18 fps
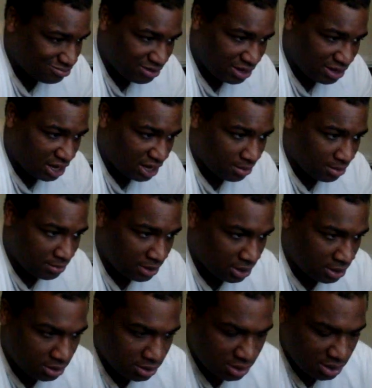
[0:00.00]
yeah, I
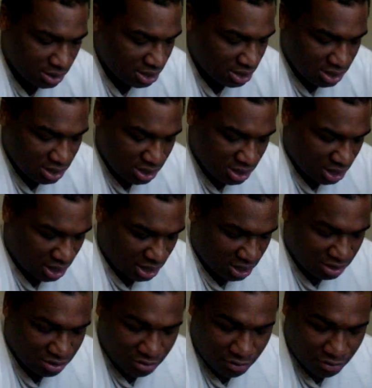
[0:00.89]
mean,
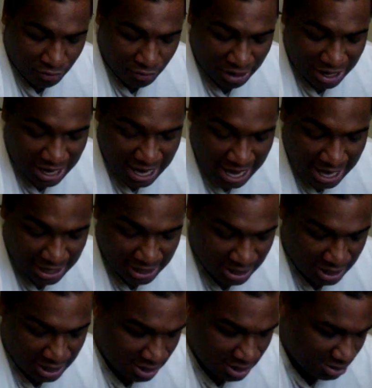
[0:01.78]
and the great
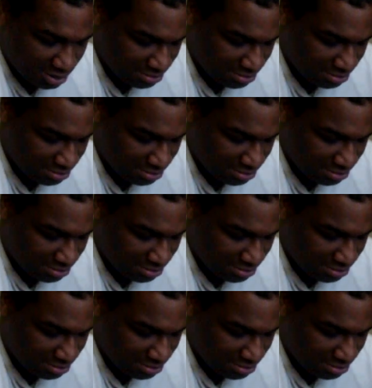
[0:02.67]
Khali,